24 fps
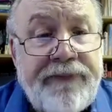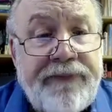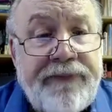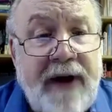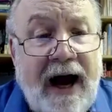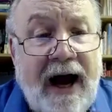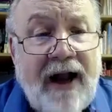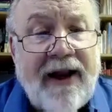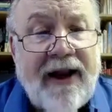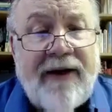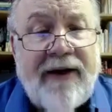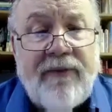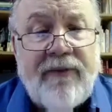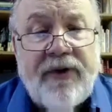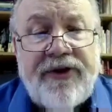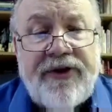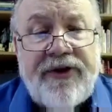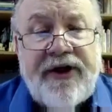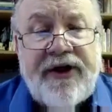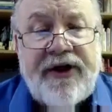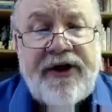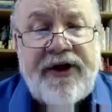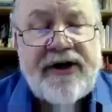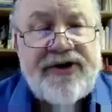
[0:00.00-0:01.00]
I'll end with
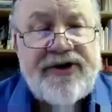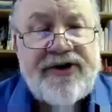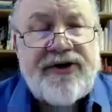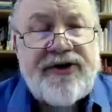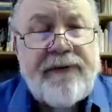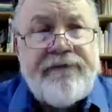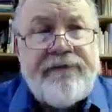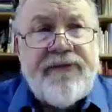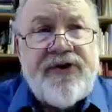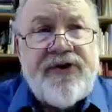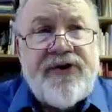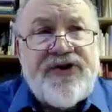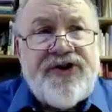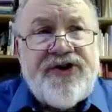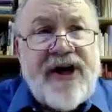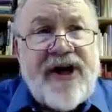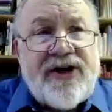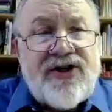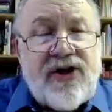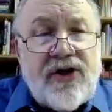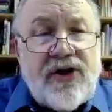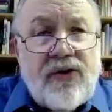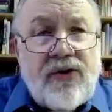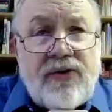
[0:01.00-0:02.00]
this. C.S.
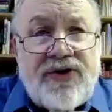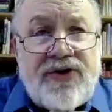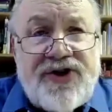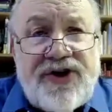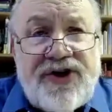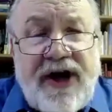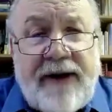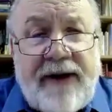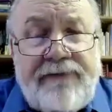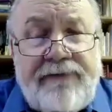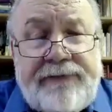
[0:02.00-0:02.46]
Lewis said